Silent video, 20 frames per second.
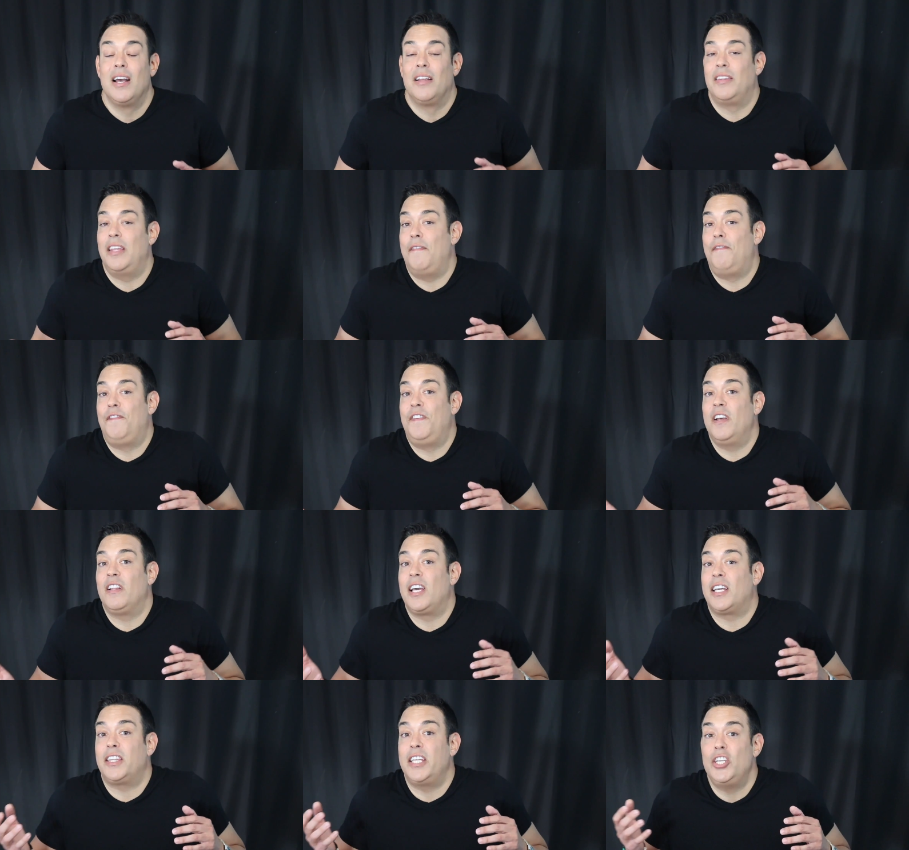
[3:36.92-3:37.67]
They
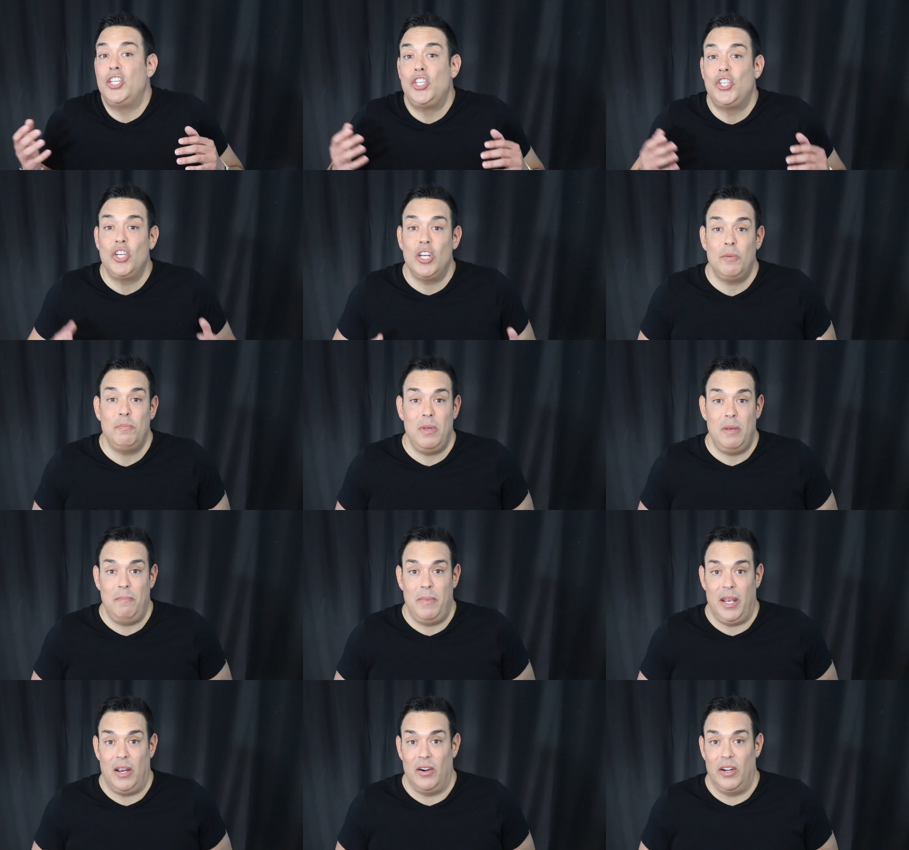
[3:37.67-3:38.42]
feel like they should be
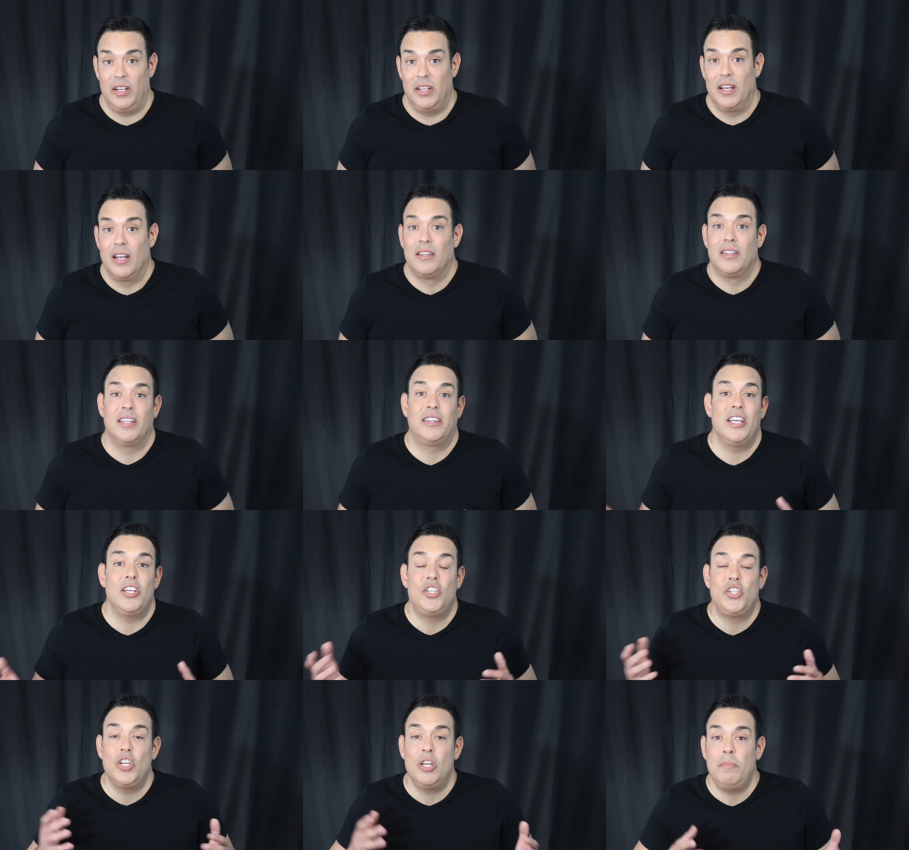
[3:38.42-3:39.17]
married, that
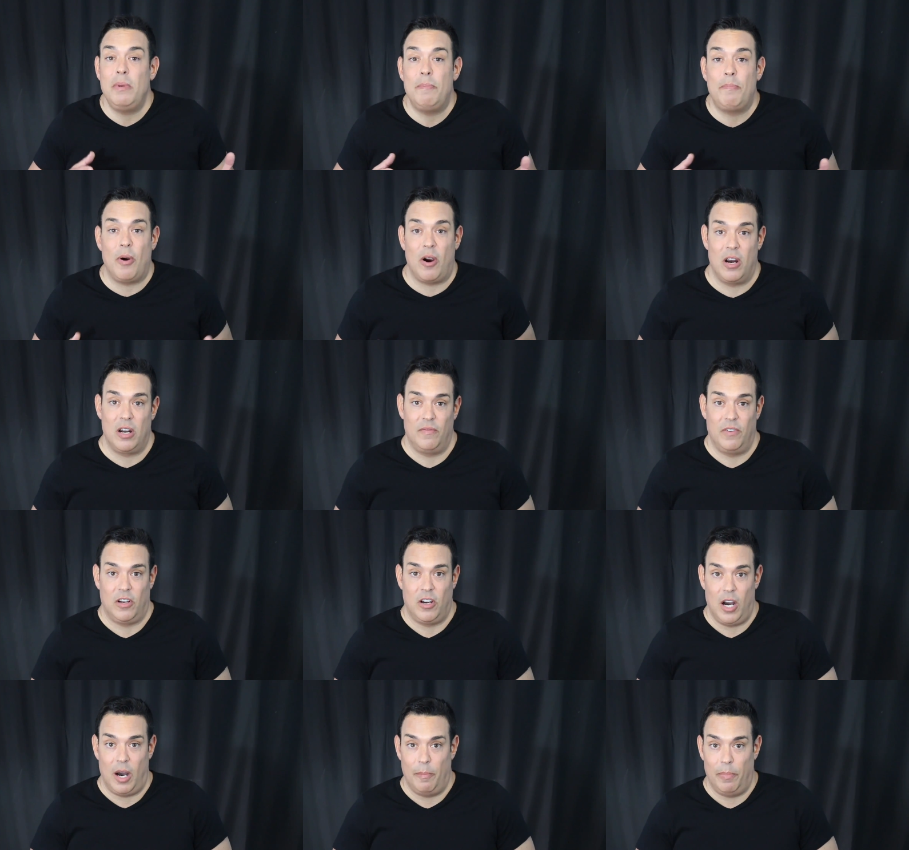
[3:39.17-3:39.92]
they should be part of
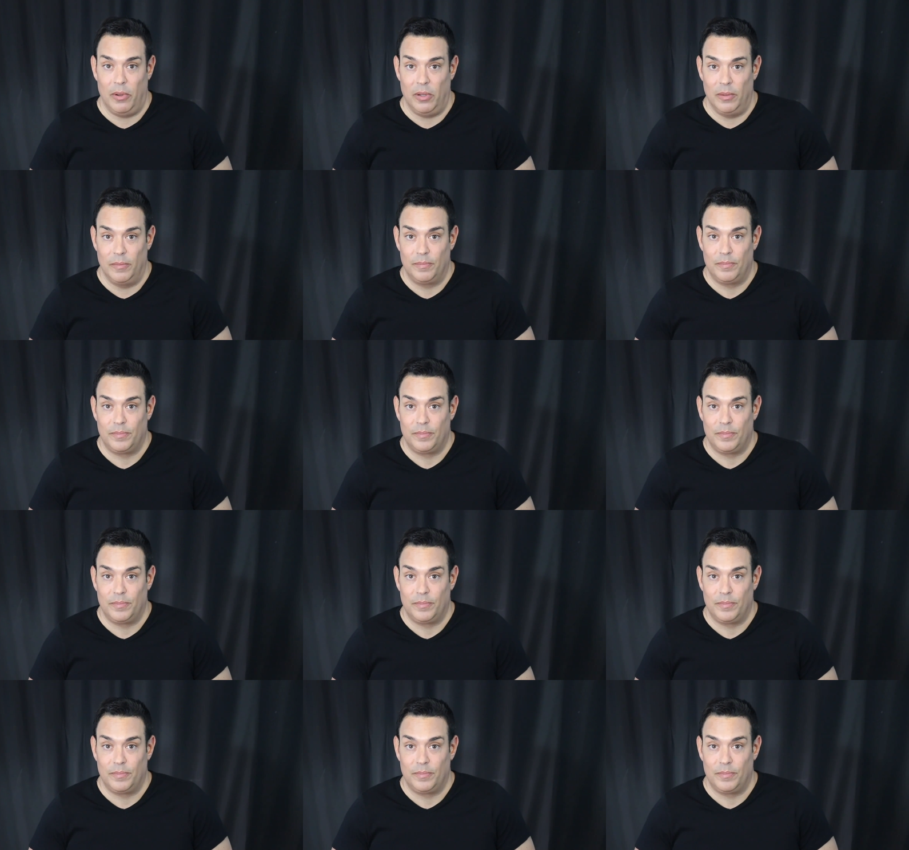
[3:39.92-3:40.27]
a couple.